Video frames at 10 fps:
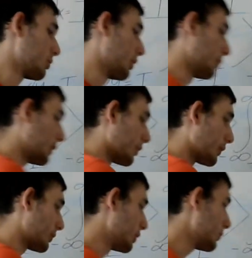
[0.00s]
1 over
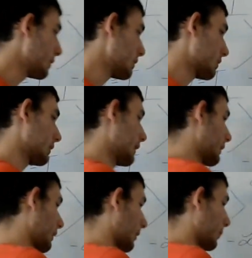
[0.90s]
2, we just get
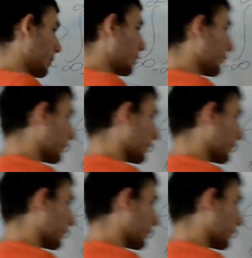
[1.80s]
a 1 over